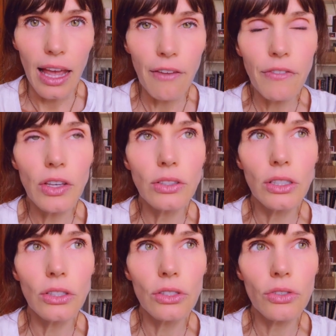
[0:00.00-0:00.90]
It
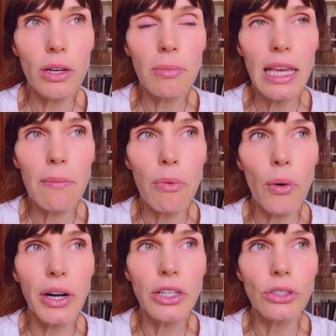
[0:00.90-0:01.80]
feels extremely
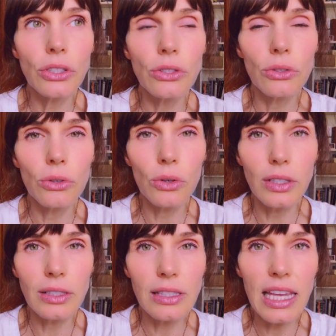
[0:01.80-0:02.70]
important
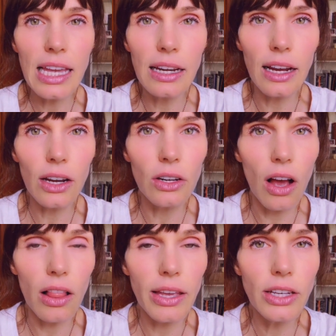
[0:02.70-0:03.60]
to see and
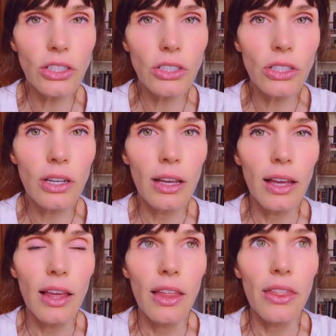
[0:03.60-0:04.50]
acknowledge
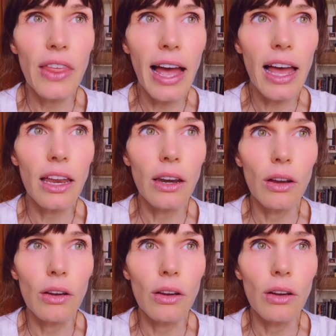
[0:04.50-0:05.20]
that